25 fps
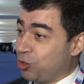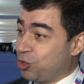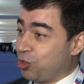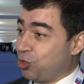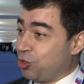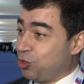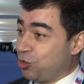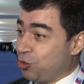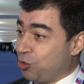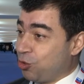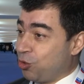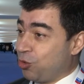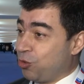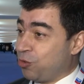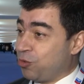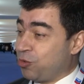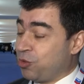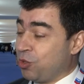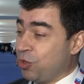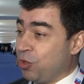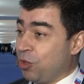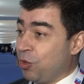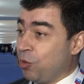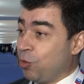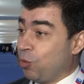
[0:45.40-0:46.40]

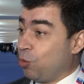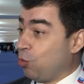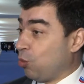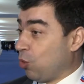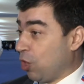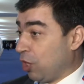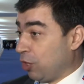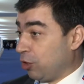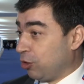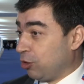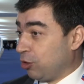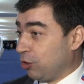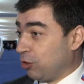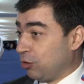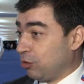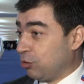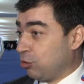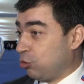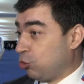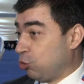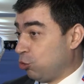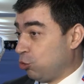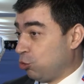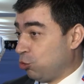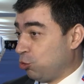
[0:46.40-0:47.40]
reserves. One,
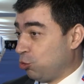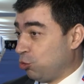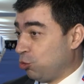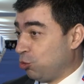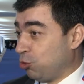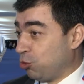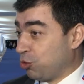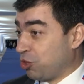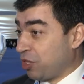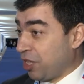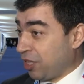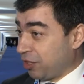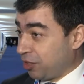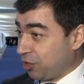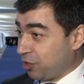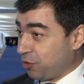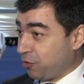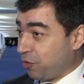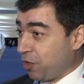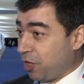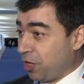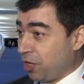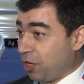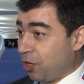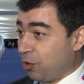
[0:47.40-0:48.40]
to
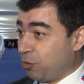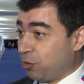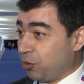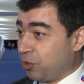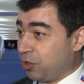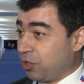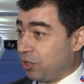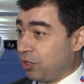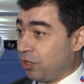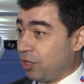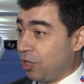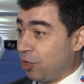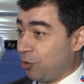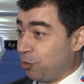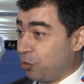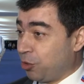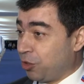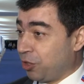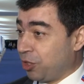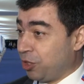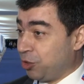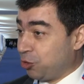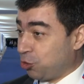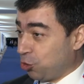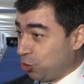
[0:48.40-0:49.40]
satisfy
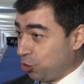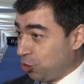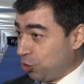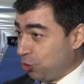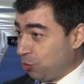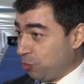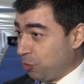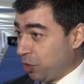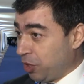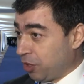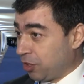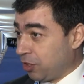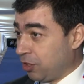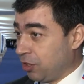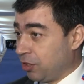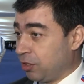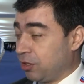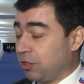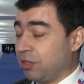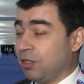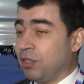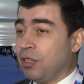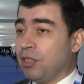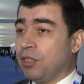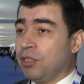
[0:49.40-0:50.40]
our internal market,
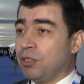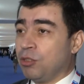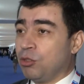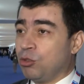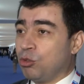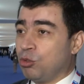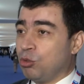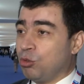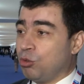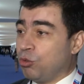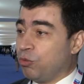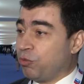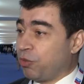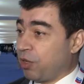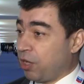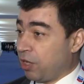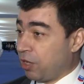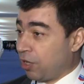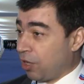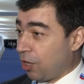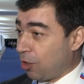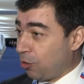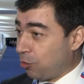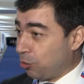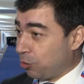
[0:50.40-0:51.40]
to
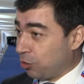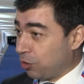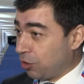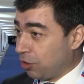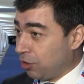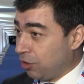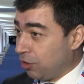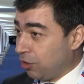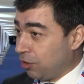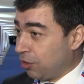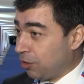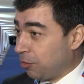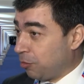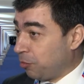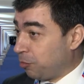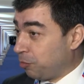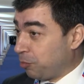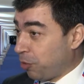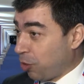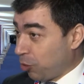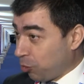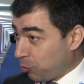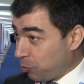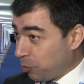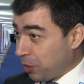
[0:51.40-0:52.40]
fire our
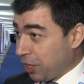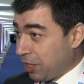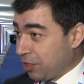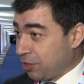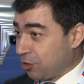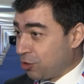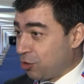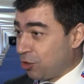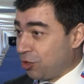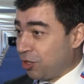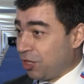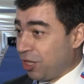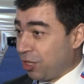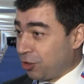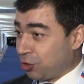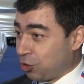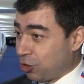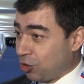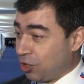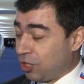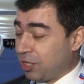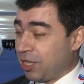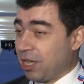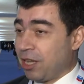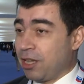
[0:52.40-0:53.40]
power plants on
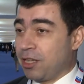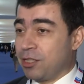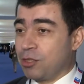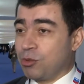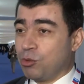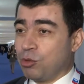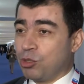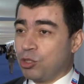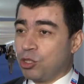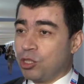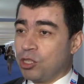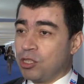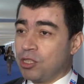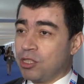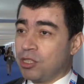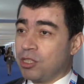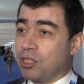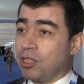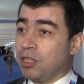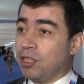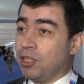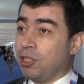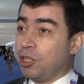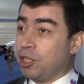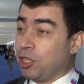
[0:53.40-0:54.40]
natural gas, which is
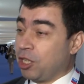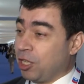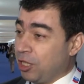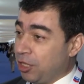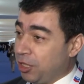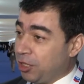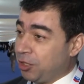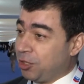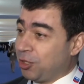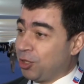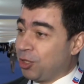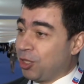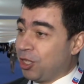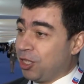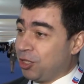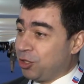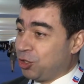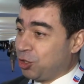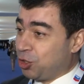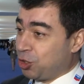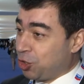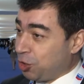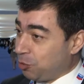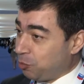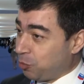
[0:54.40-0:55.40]
a cleaner and
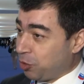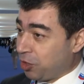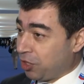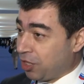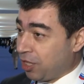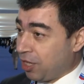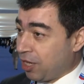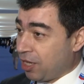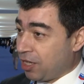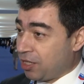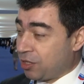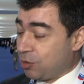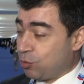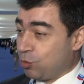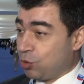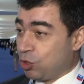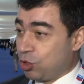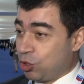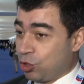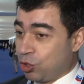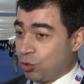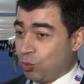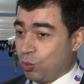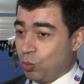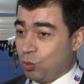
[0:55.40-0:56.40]
cheaper gas,
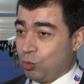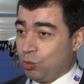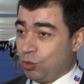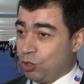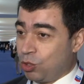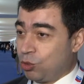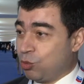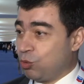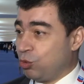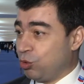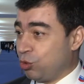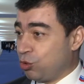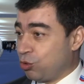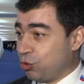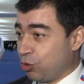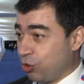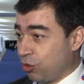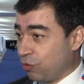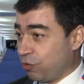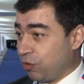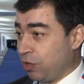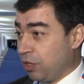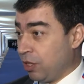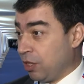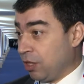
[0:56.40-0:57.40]
which would
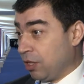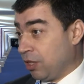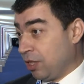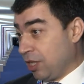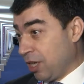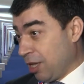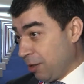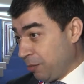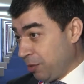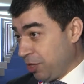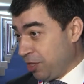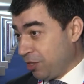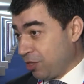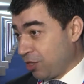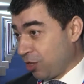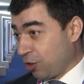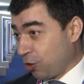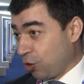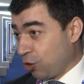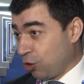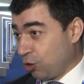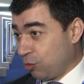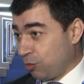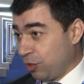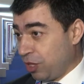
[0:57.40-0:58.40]
serve the Lebanese
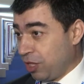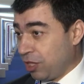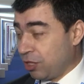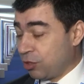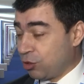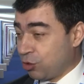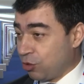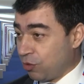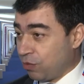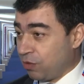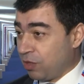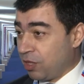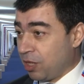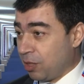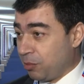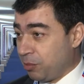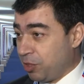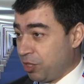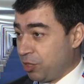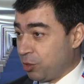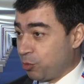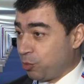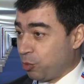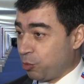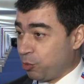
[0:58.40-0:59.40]
economy and serve the
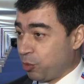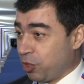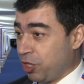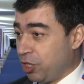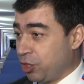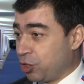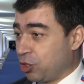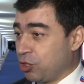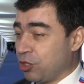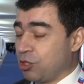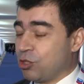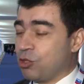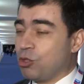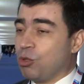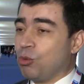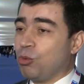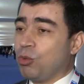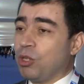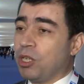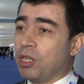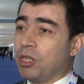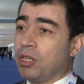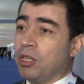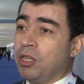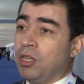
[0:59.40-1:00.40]
Lebanese population. So
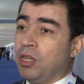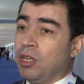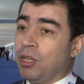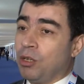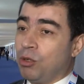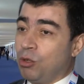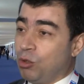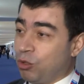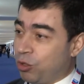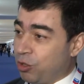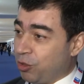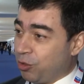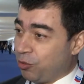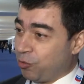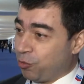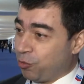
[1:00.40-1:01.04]
we're looking